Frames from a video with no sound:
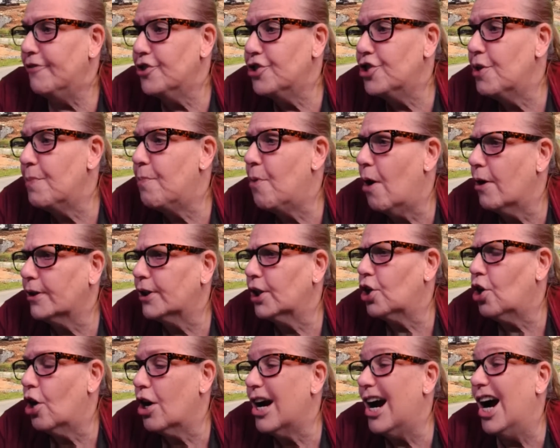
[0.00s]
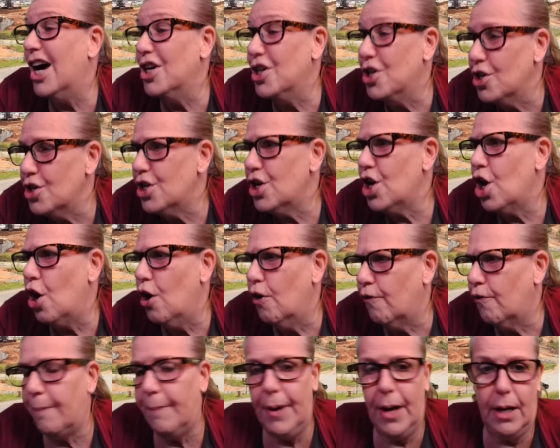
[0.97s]
she parked the car under the
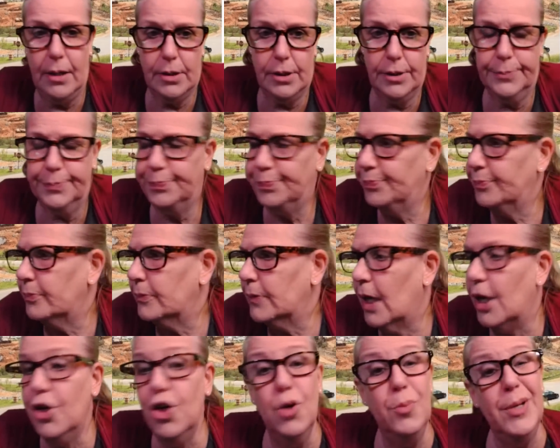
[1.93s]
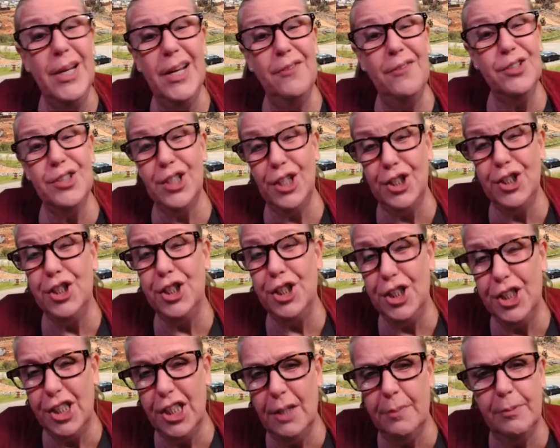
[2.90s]
overpass, and nobody ever said she
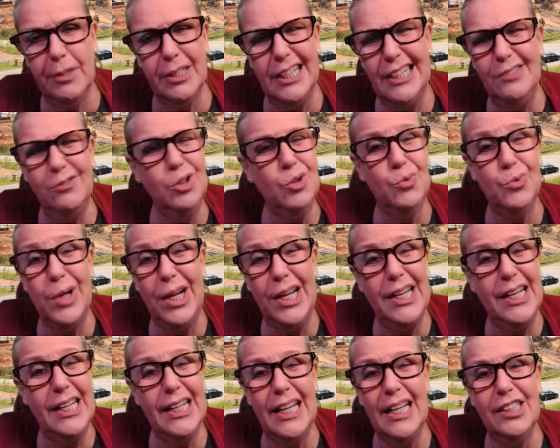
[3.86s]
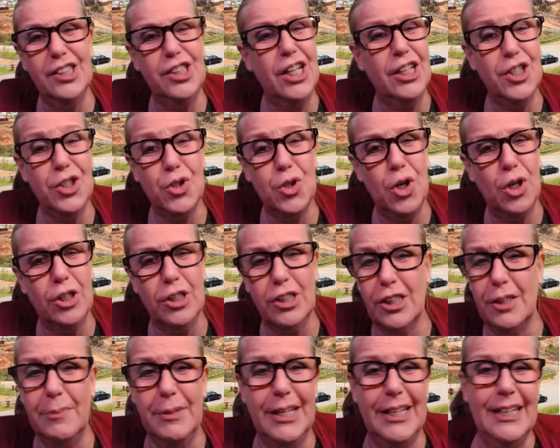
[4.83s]
did, but it was raining and she had to talk to
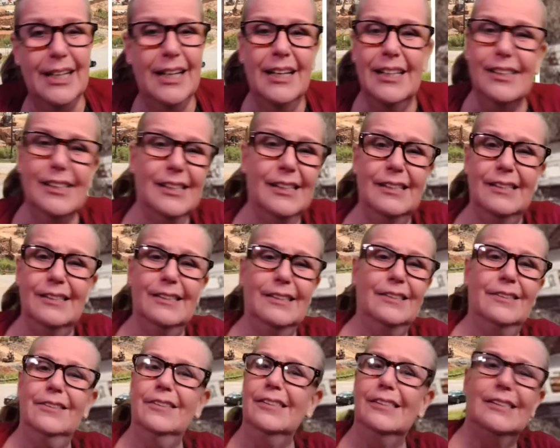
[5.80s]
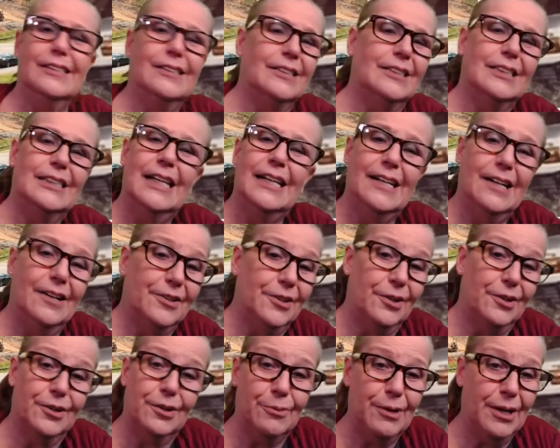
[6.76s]
somebody. no, you're not going to stand out there
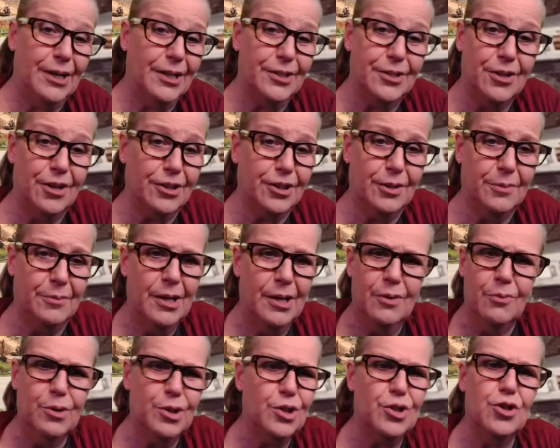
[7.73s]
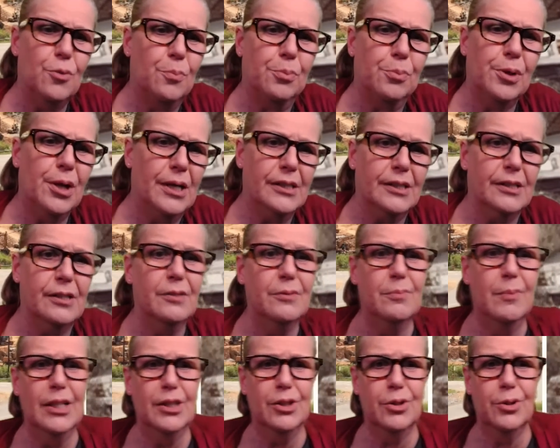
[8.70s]
in the rain and talk to him where there's no place. you
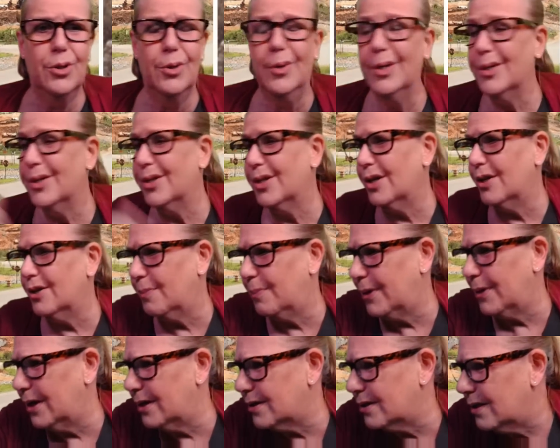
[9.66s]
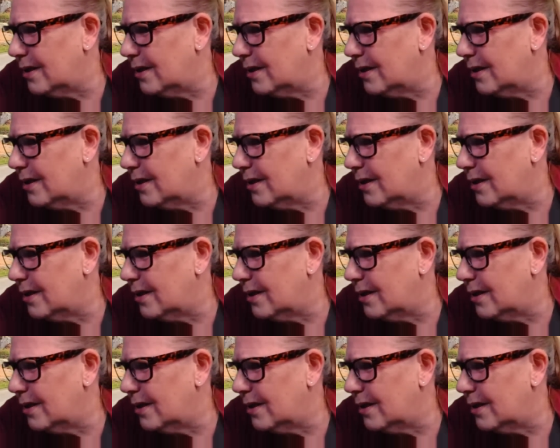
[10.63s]
might as well go under the underpass